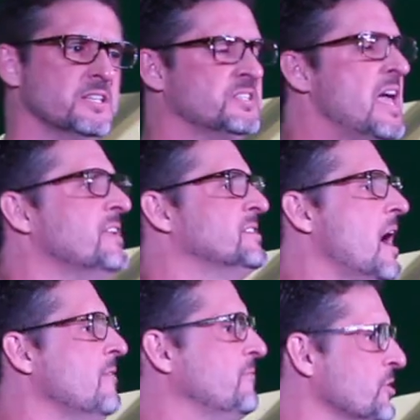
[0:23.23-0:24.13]
It's
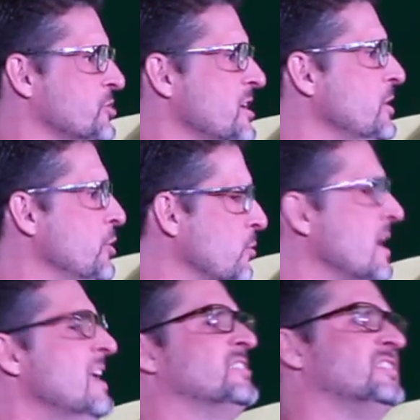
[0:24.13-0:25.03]
time for she who
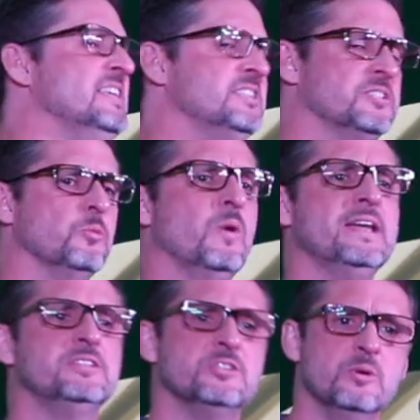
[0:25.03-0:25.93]
sees the
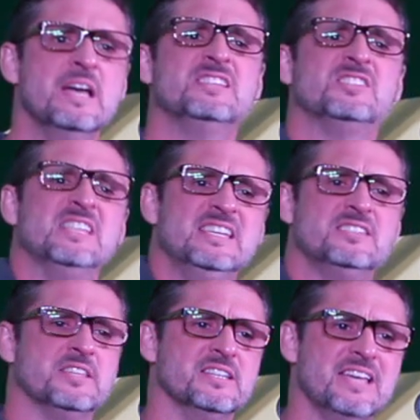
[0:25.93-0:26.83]
way to
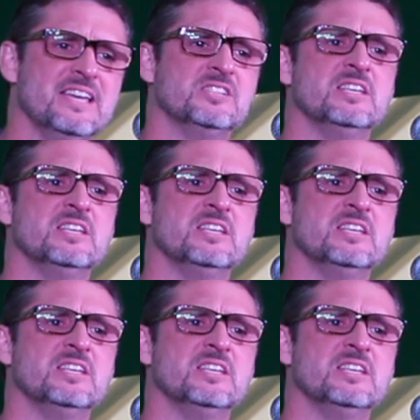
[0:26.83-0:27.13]
seize the day,